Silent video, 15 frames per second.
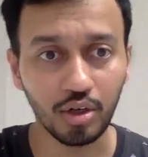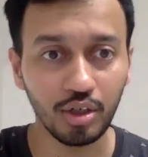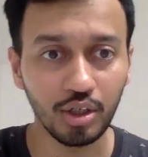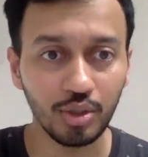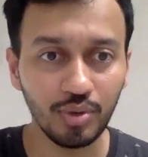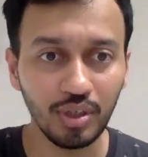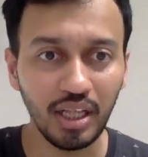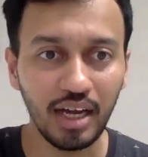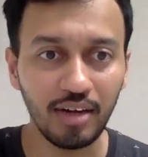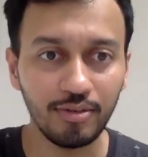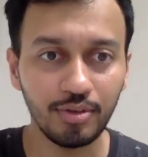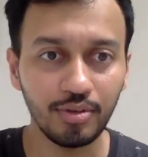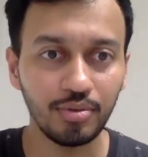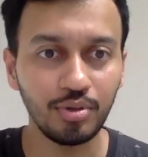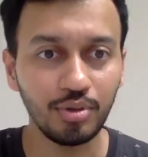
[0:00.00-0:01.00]
or you will
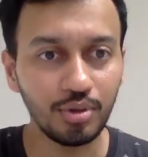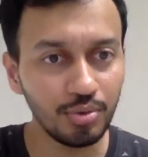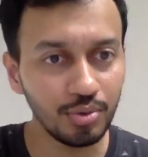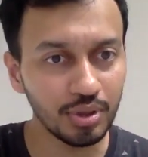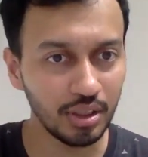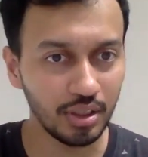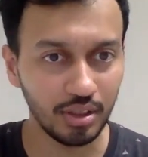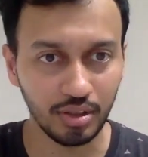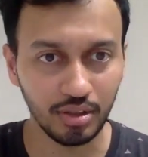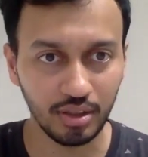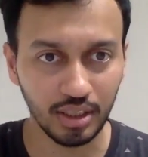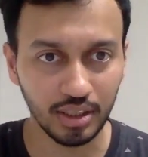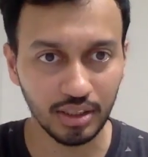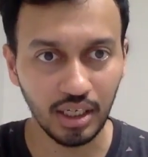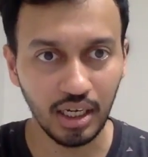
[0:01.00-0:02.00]
have to do certain
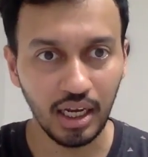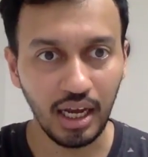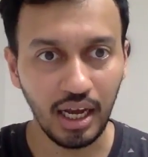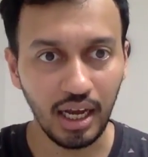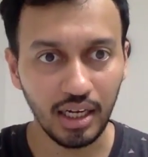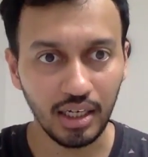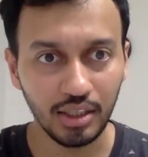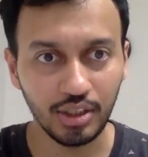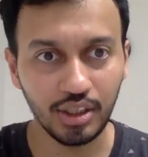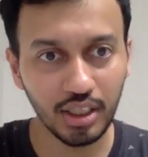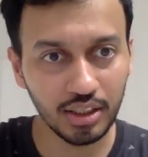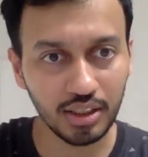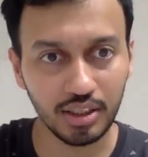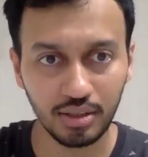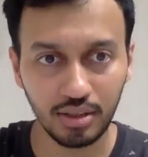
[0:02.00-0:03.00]
things
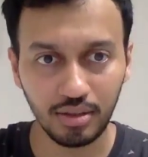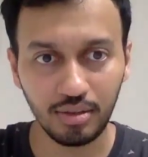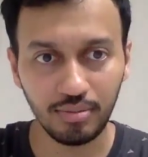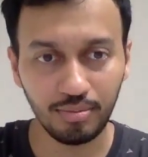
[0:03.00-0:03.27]
just